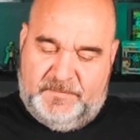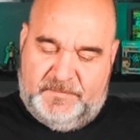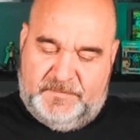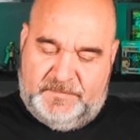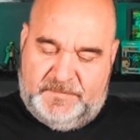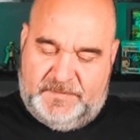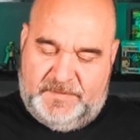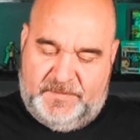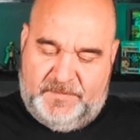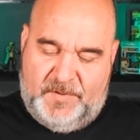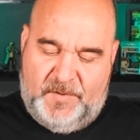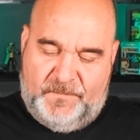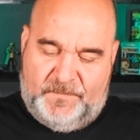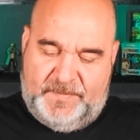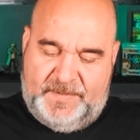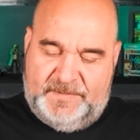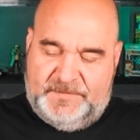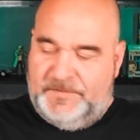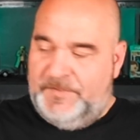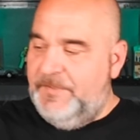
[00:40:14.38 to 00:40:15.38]
So
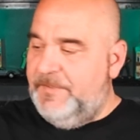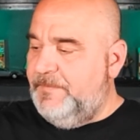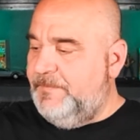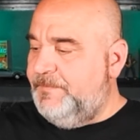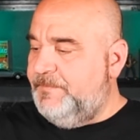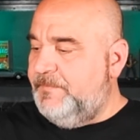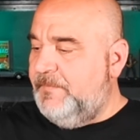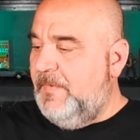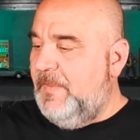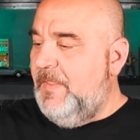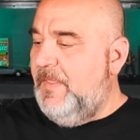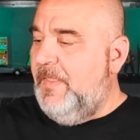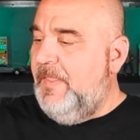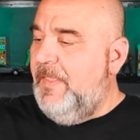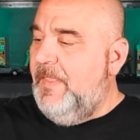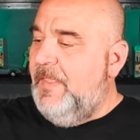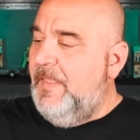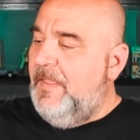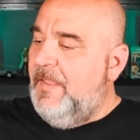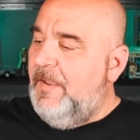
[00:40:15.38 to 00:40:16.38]
hopefully it's good.
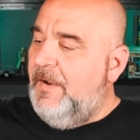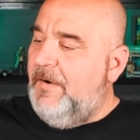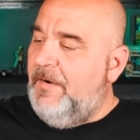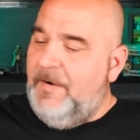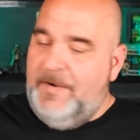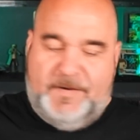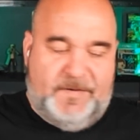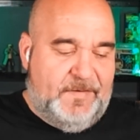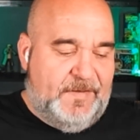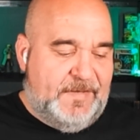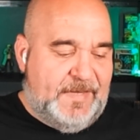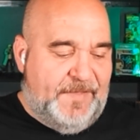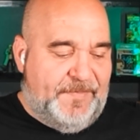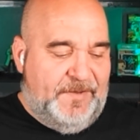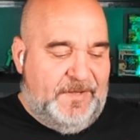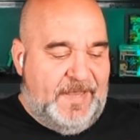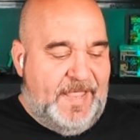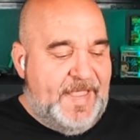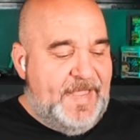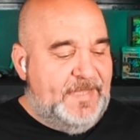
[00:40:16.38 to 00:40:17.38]
Alright, now the
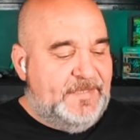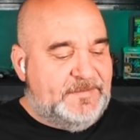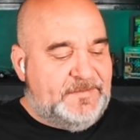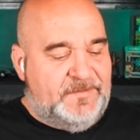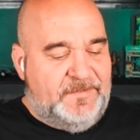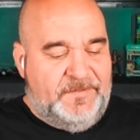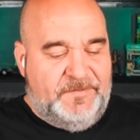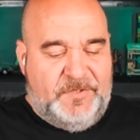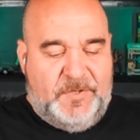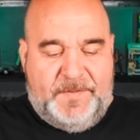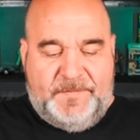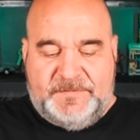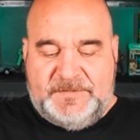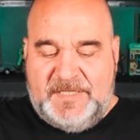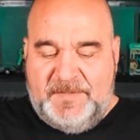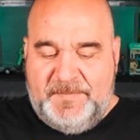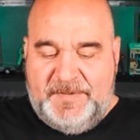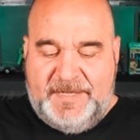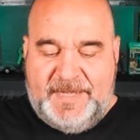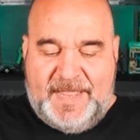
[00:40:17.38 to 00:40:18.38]
last
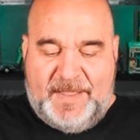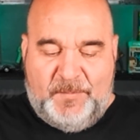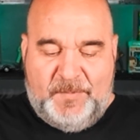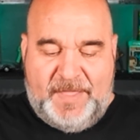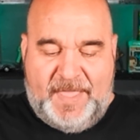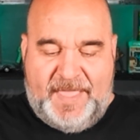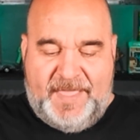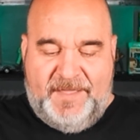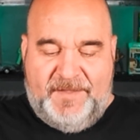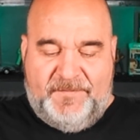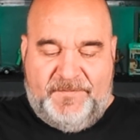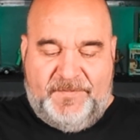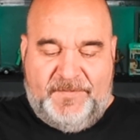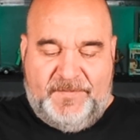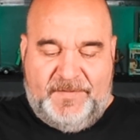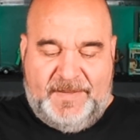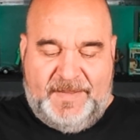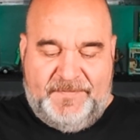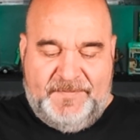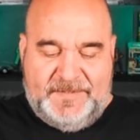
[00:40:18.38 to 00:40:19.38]
UFC Midnight we have,
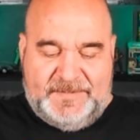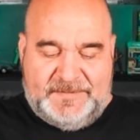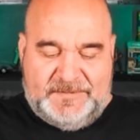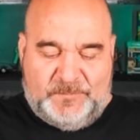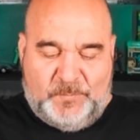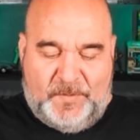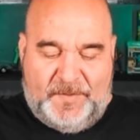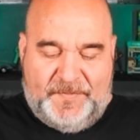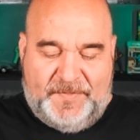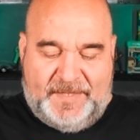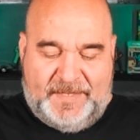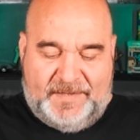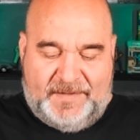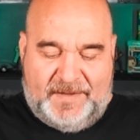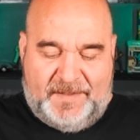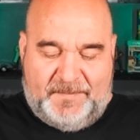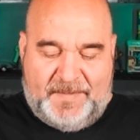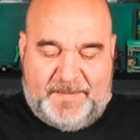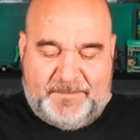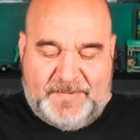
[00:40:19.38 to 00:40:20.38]
and this is one that
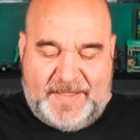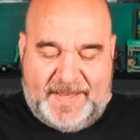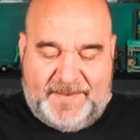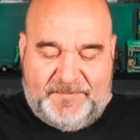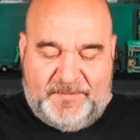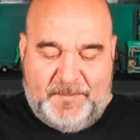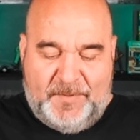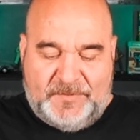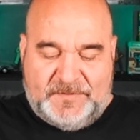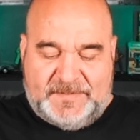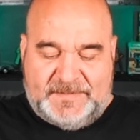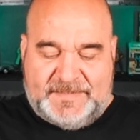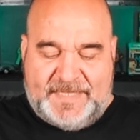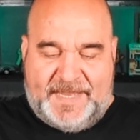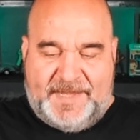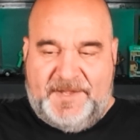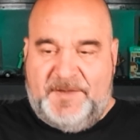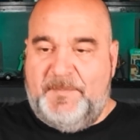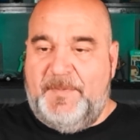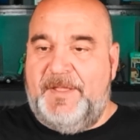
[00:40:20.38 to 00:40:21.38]
I'm kind of the most
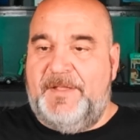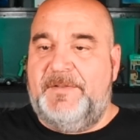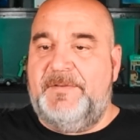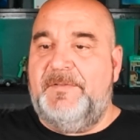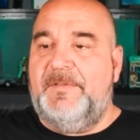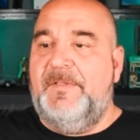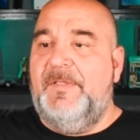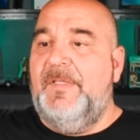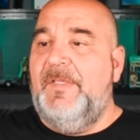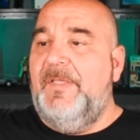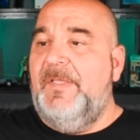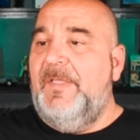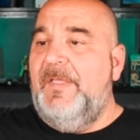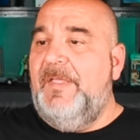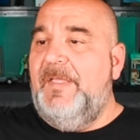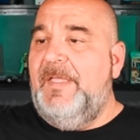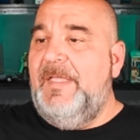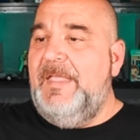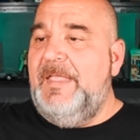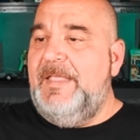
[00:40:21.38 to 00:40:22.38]
excited about,
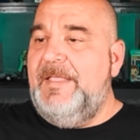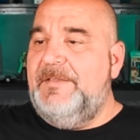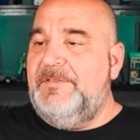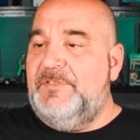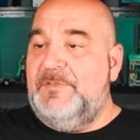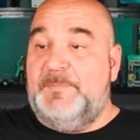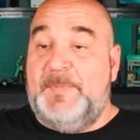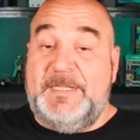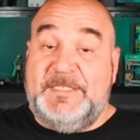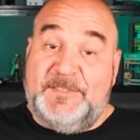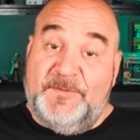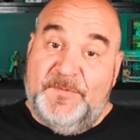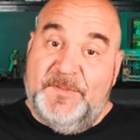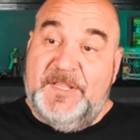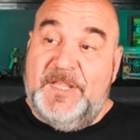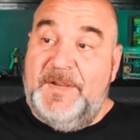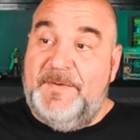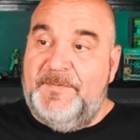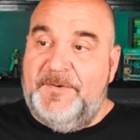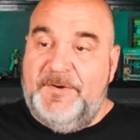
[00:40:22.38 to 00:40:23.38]
just based on the
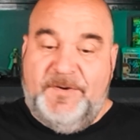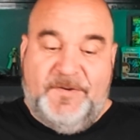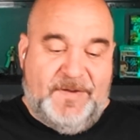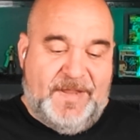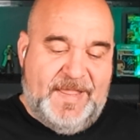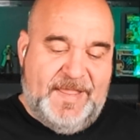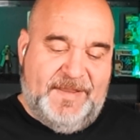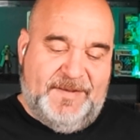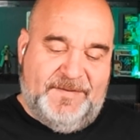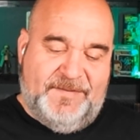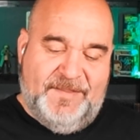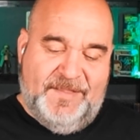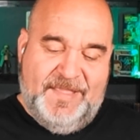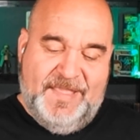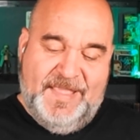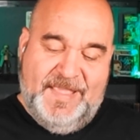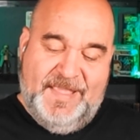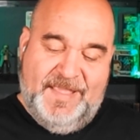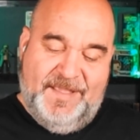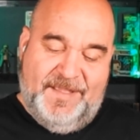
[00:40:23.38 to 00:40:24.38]
cover,
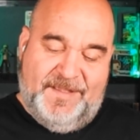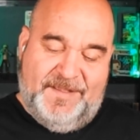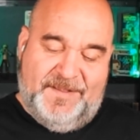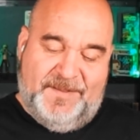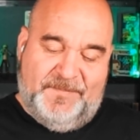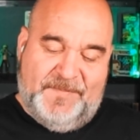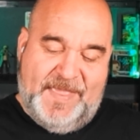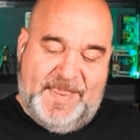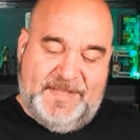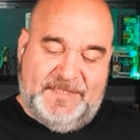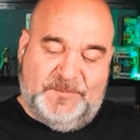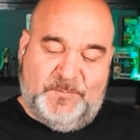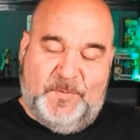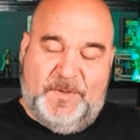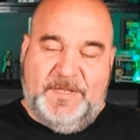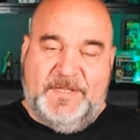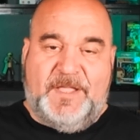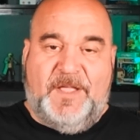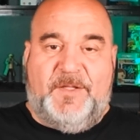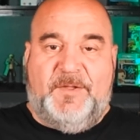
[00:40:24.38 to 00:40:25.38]
and that is
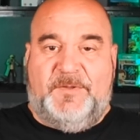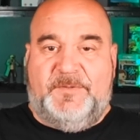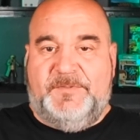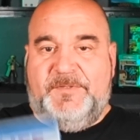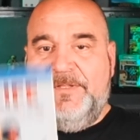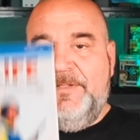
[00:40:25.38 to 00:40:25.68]
one called